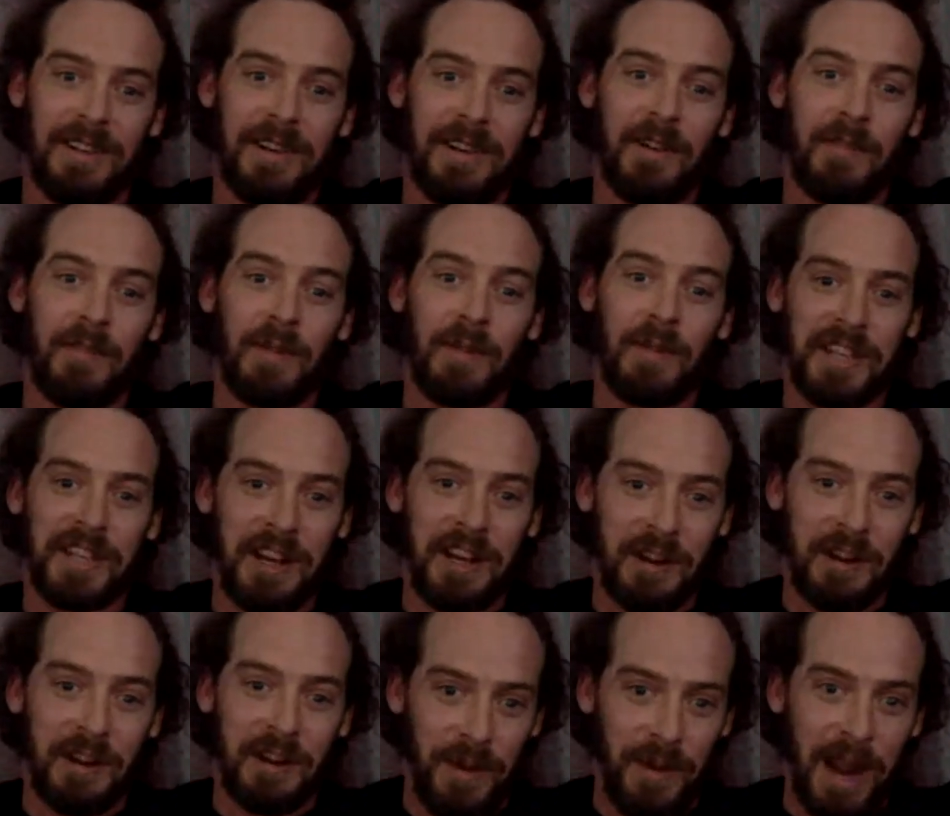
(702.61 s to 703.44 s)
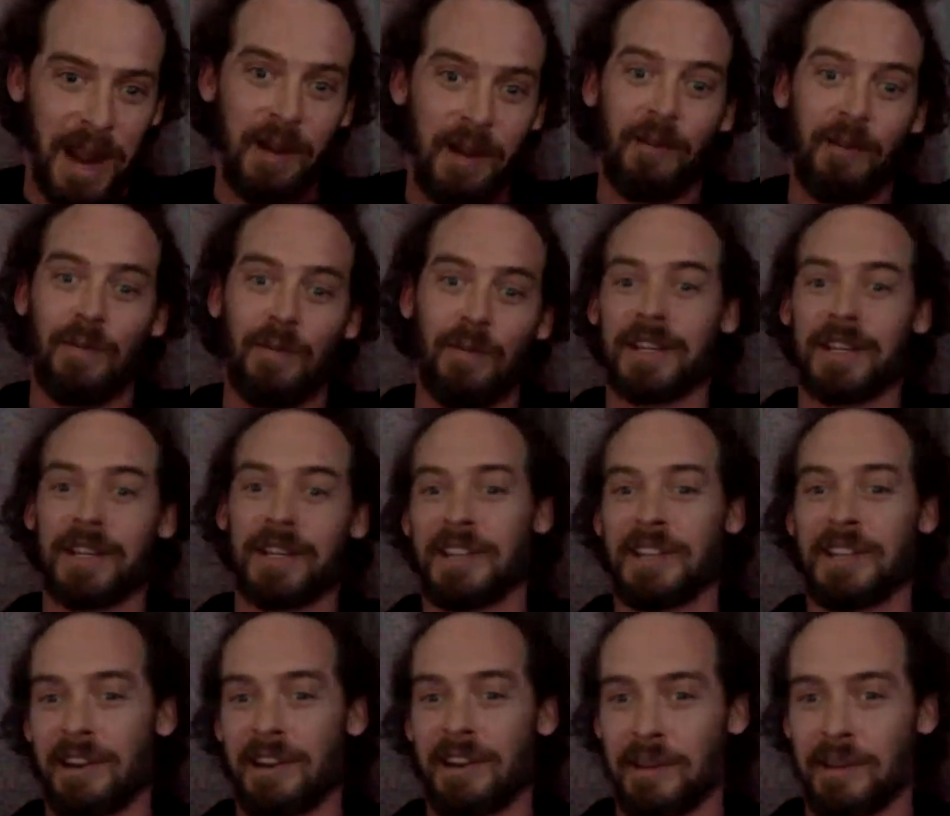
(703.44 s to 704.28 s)
We can sit here and pout, or we can sit
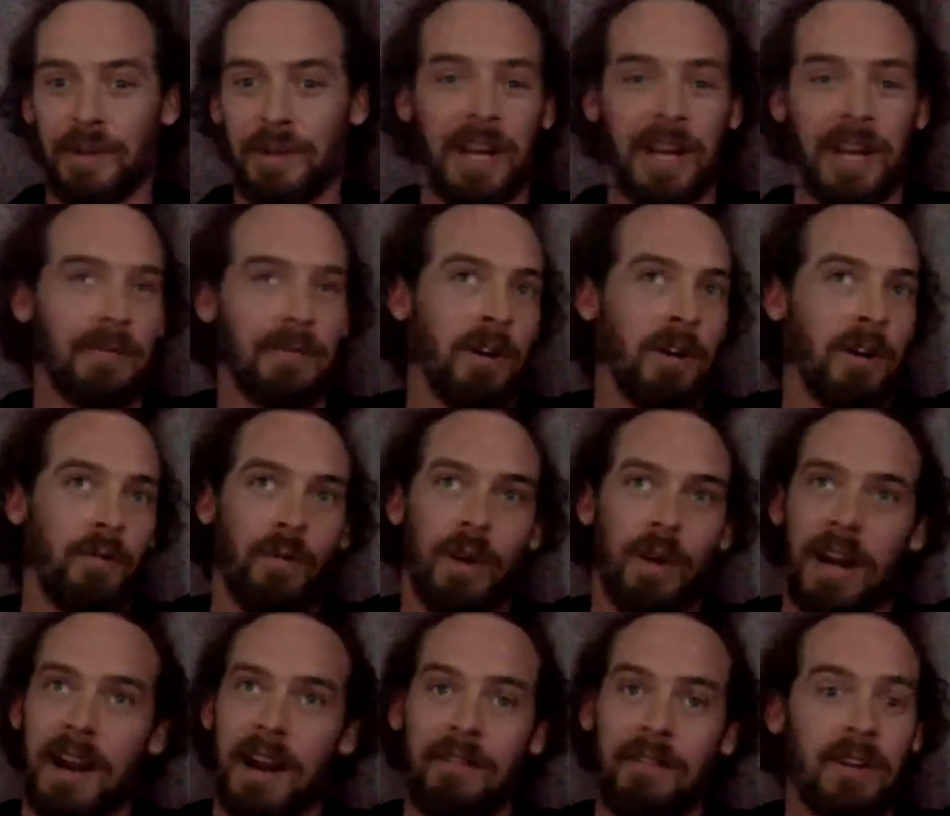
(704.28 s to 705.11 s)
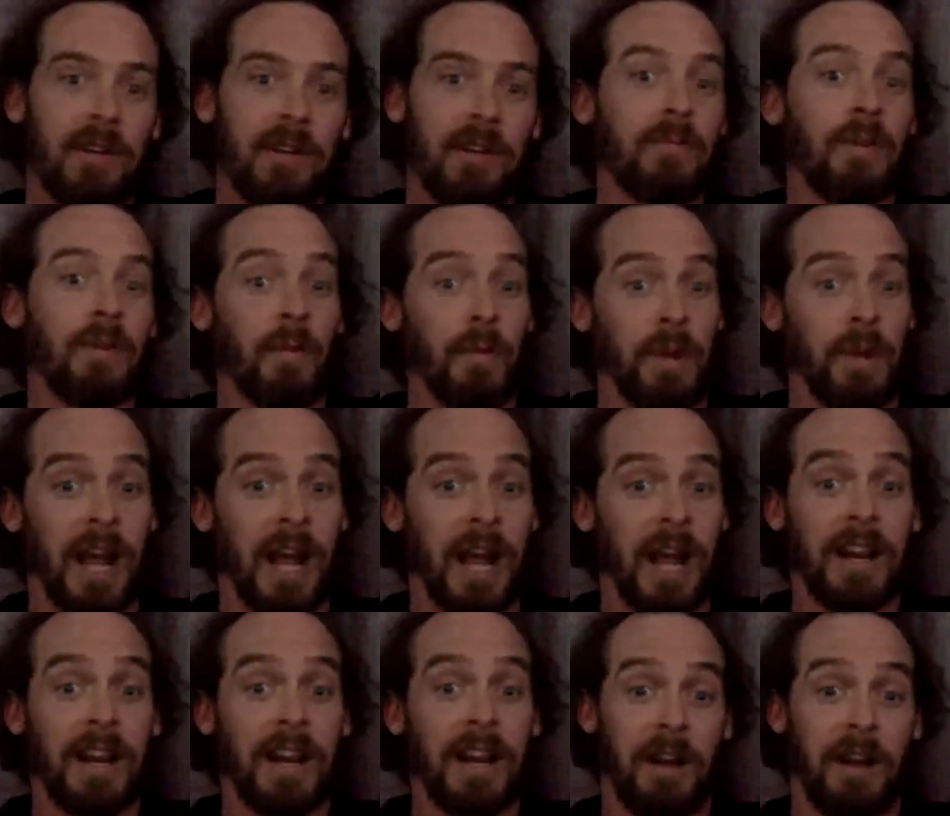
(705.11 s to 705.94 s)
here and complain about whatever, but we got
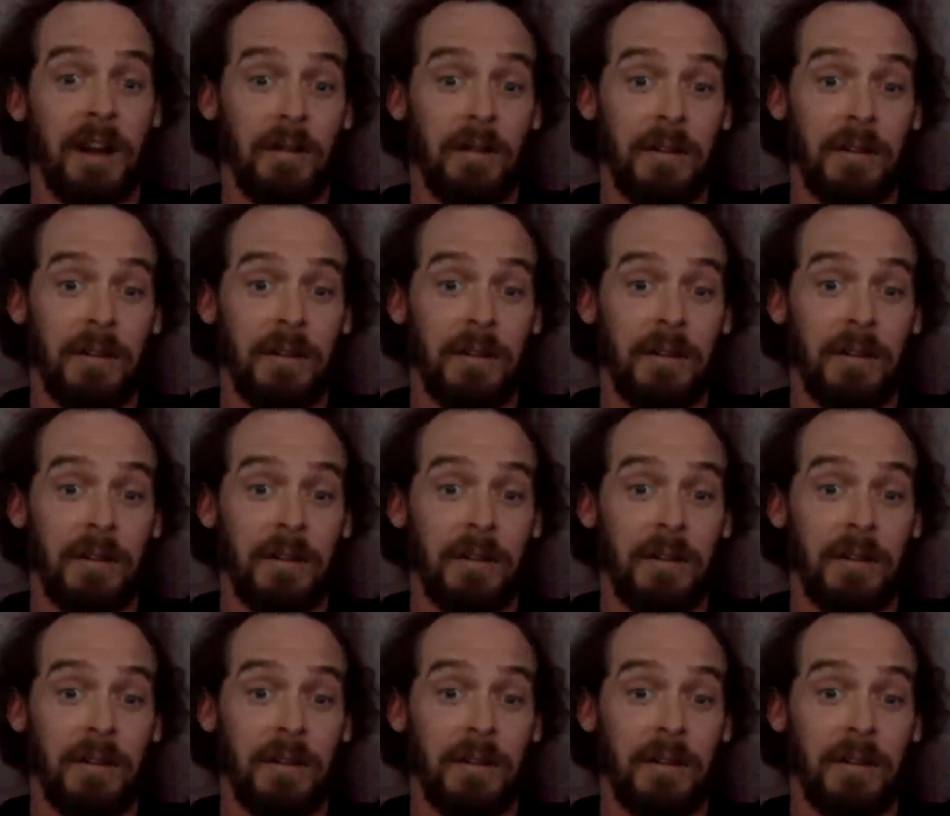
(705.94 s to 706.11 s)
to go.